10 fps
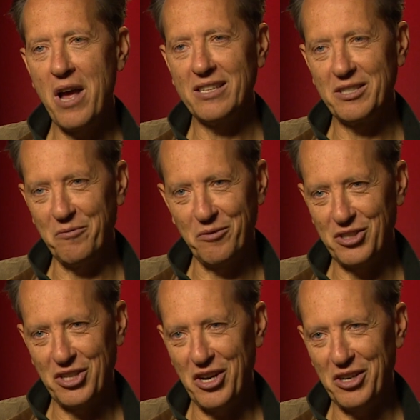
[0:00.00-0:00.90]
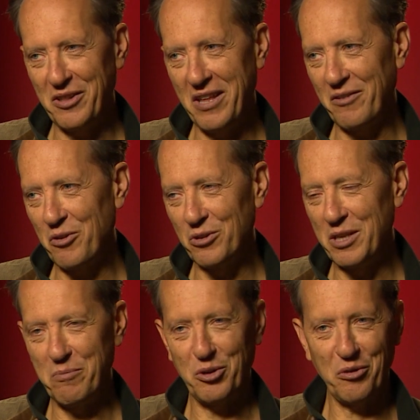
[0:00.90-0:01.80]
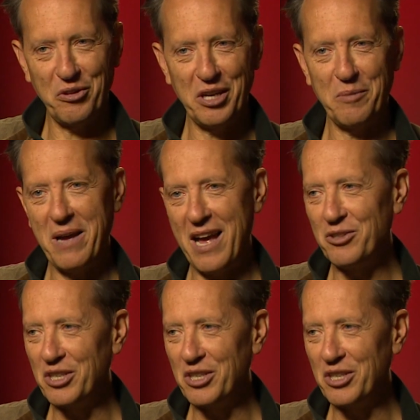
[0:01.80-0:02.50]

handsome for a start, and then of course he put on 30 pounds.